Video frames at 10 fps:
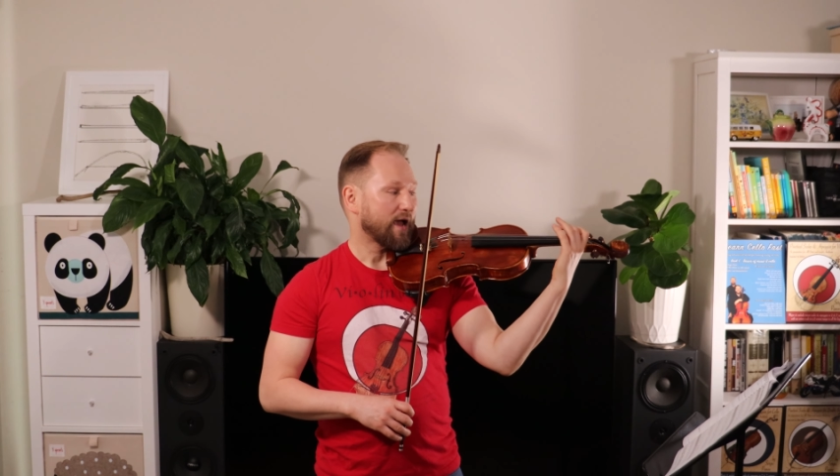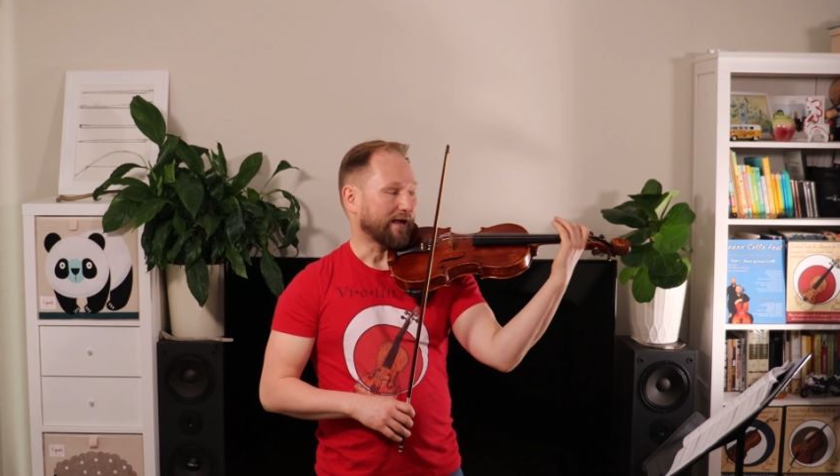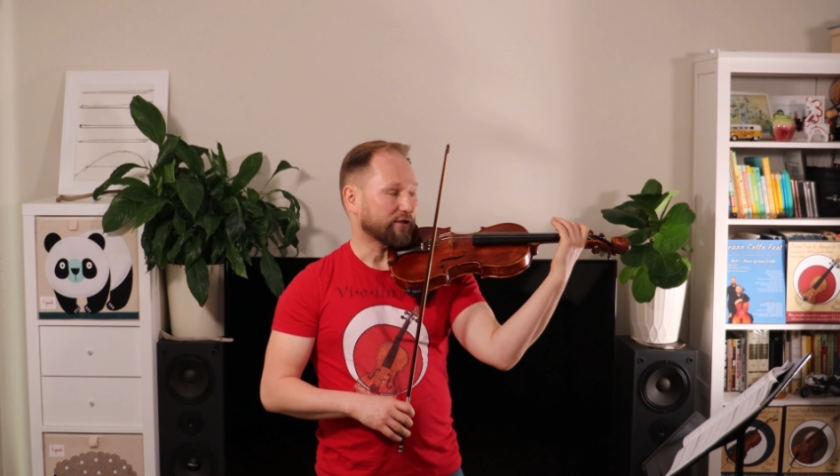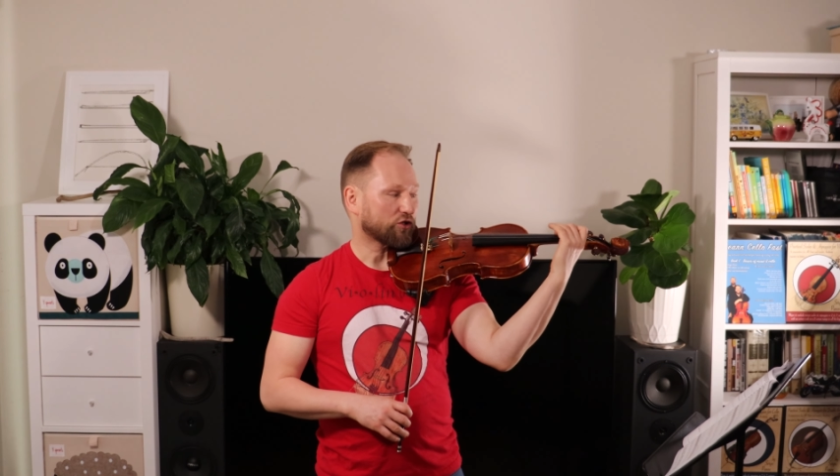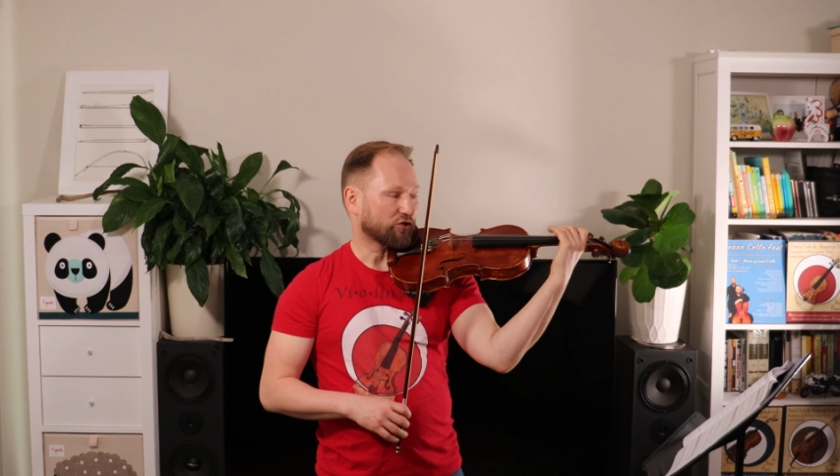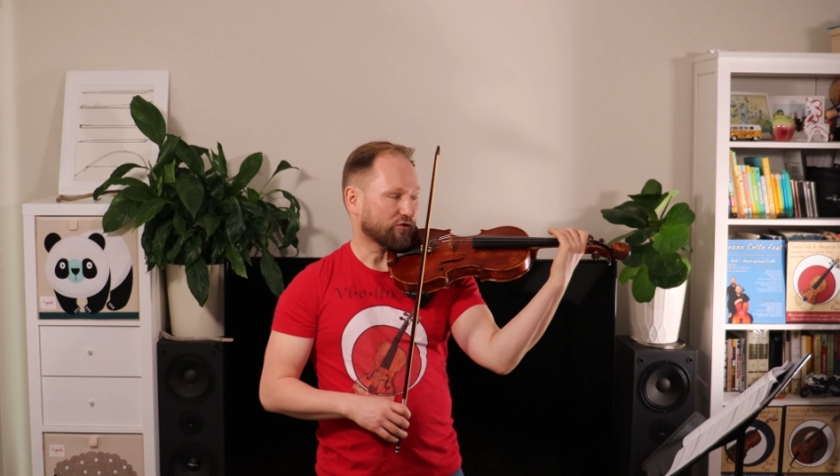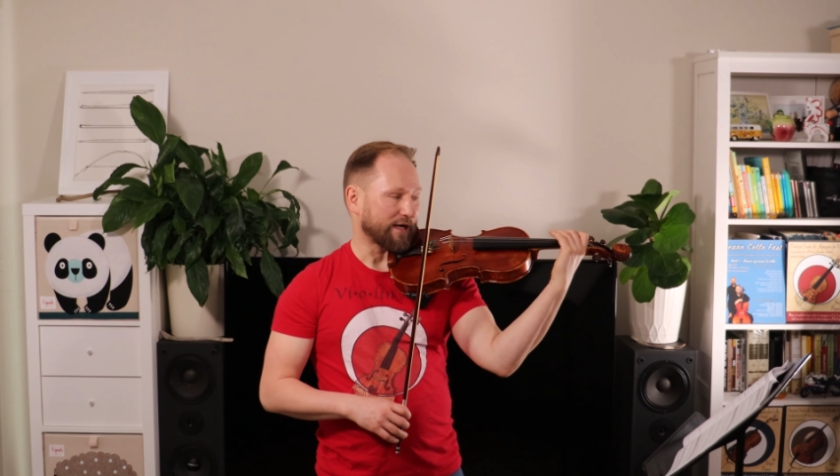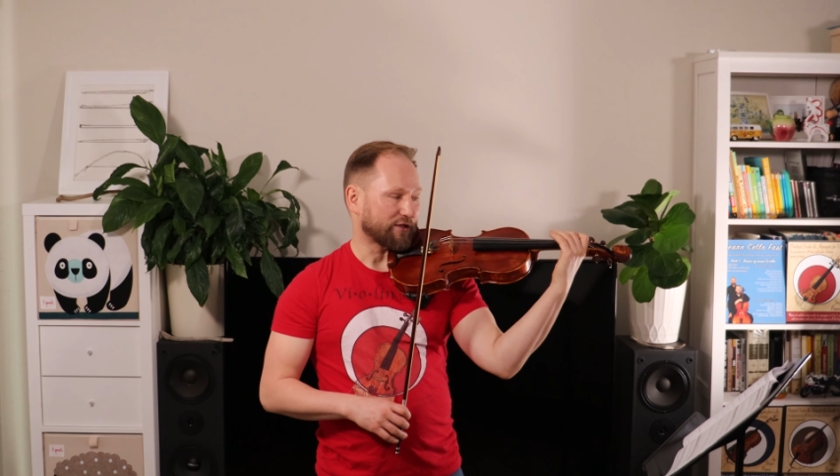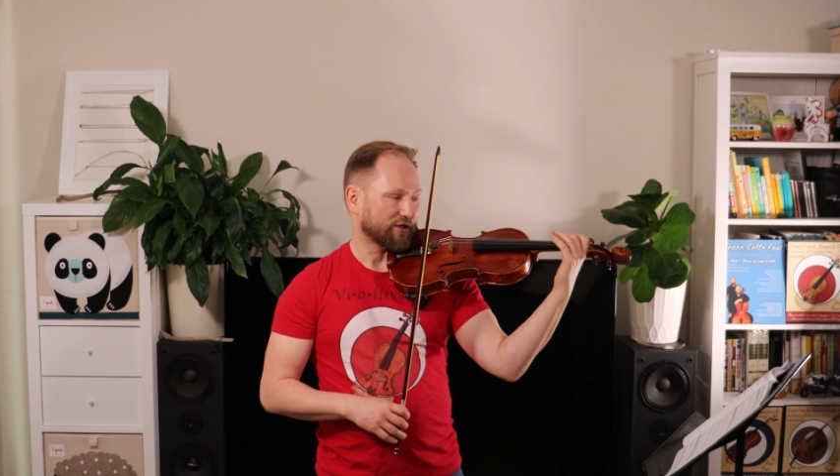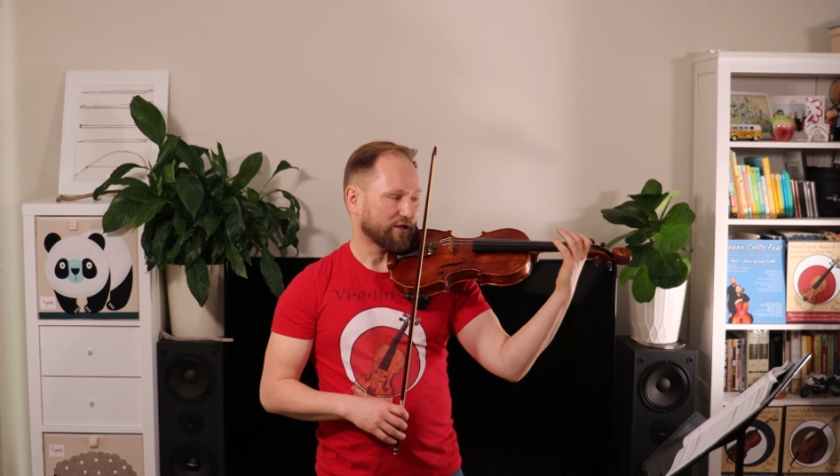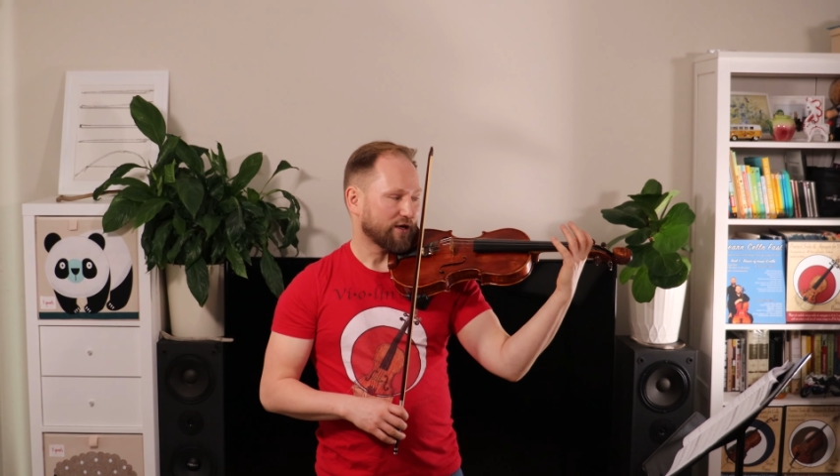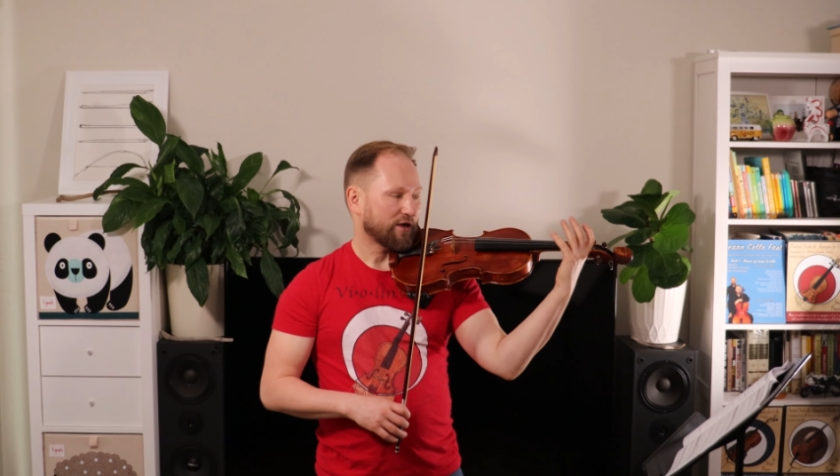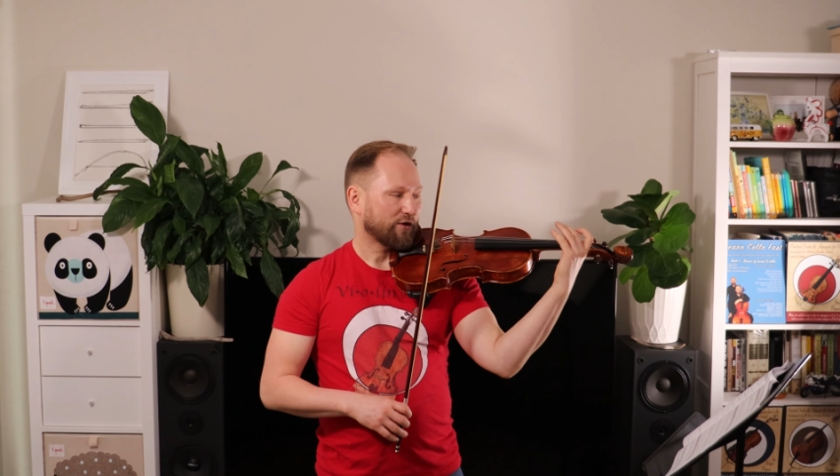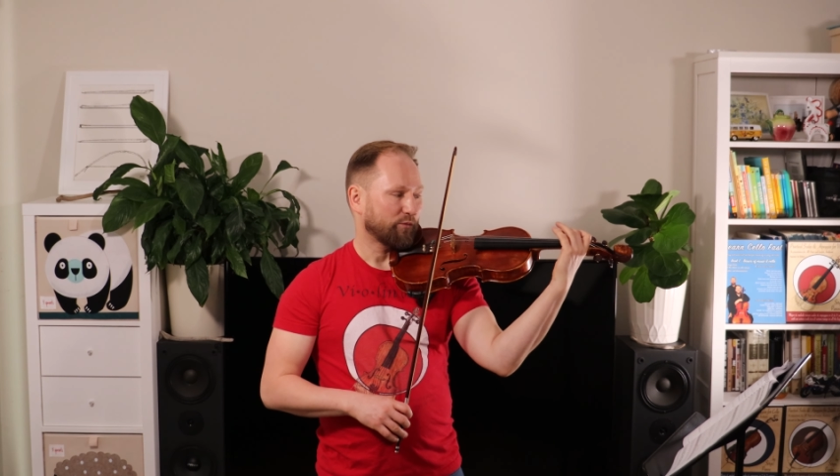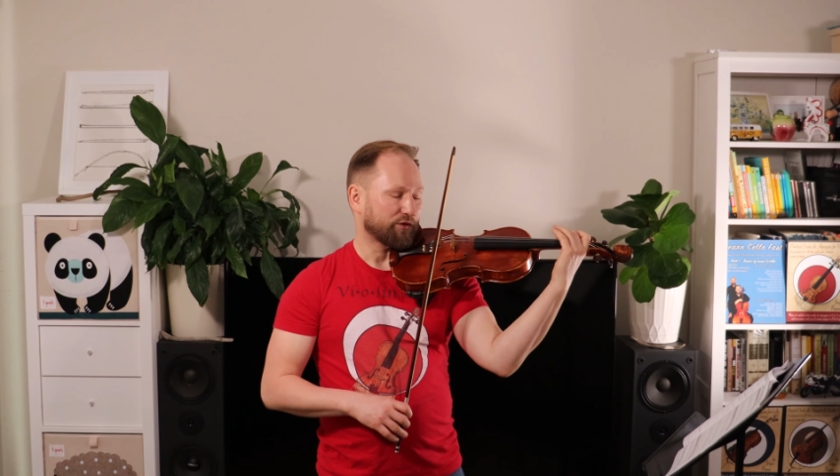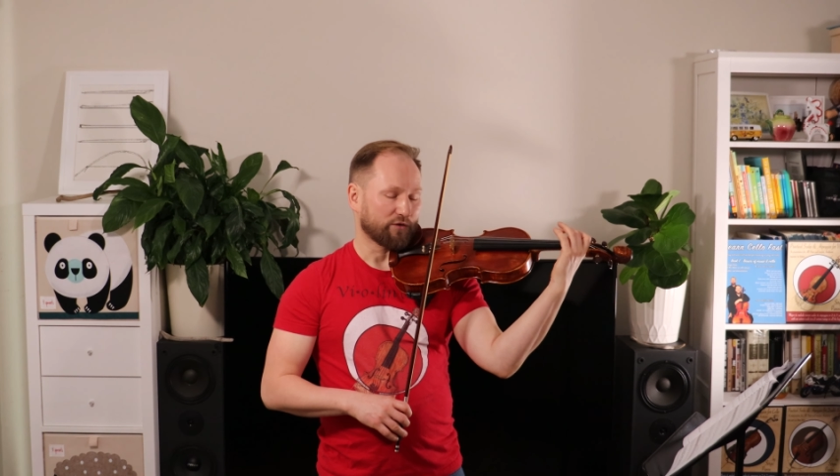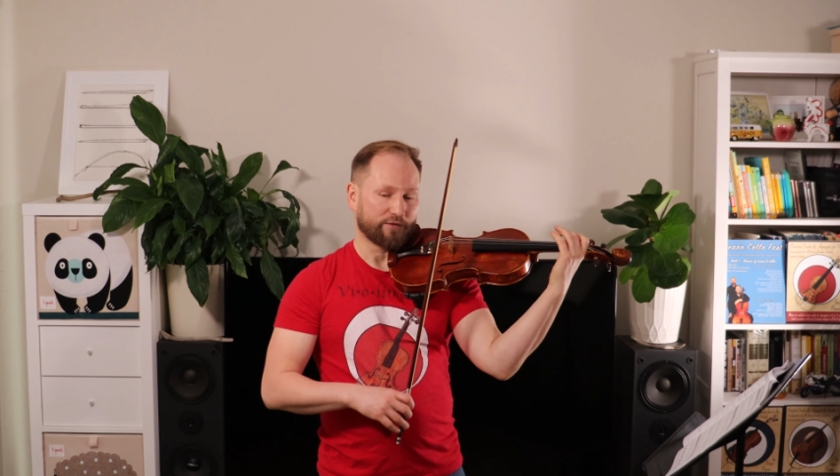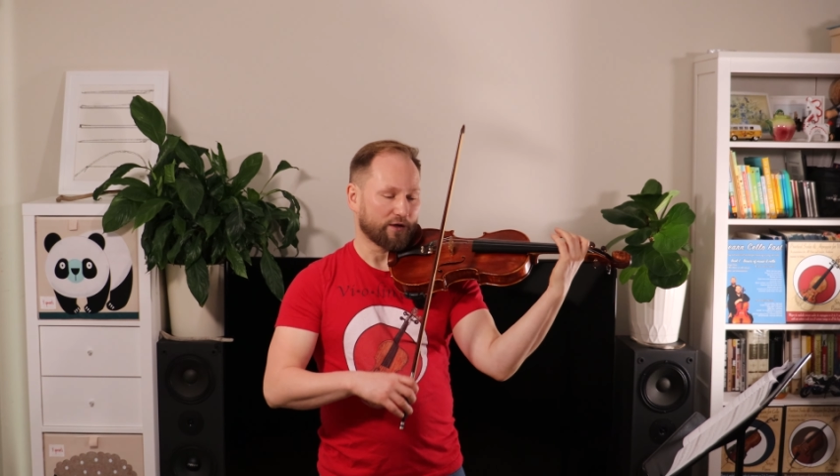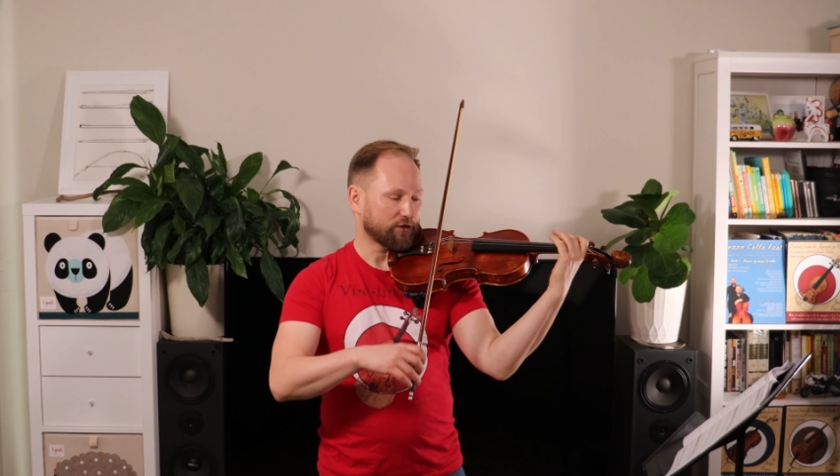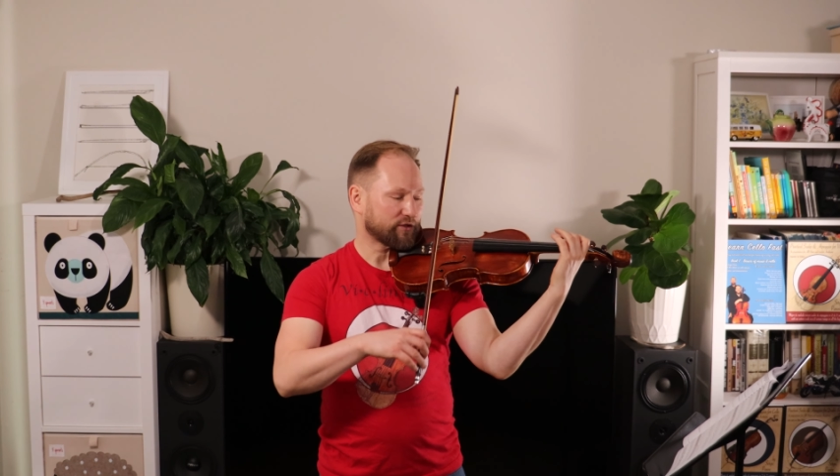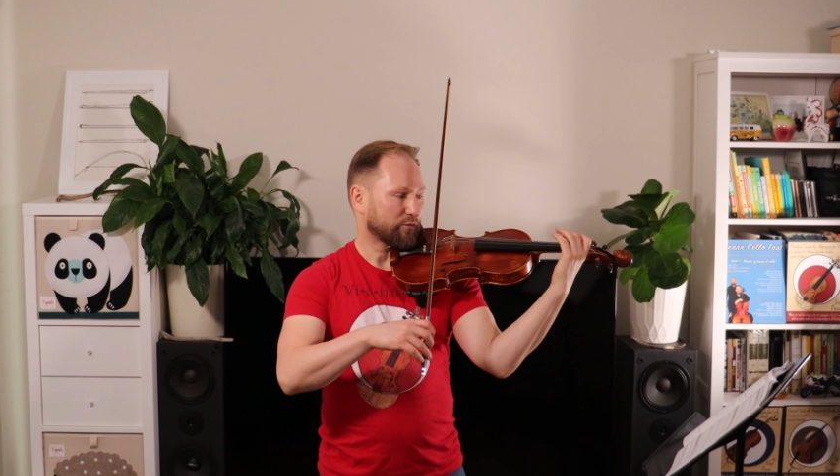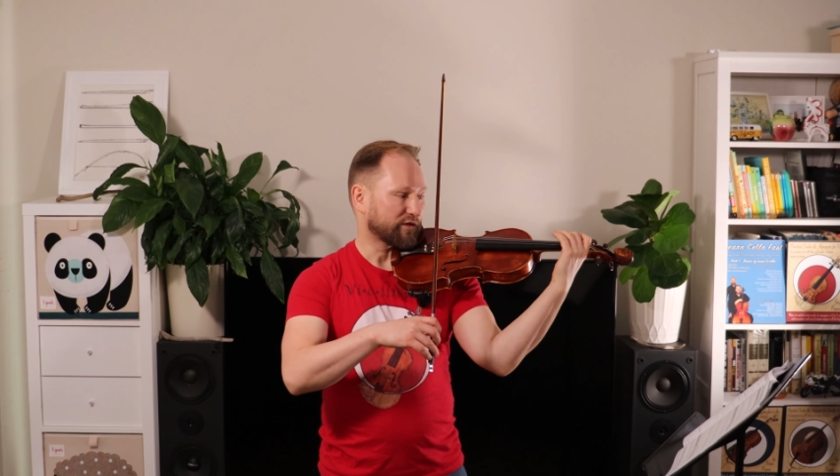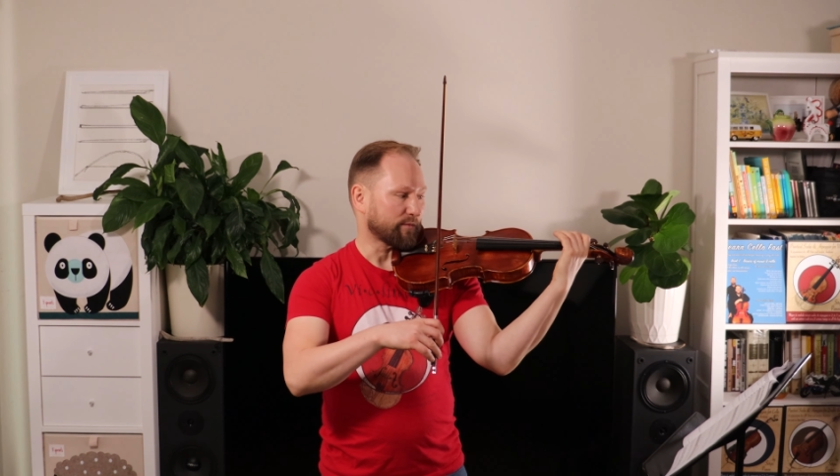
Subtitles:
and stretch with your fingers with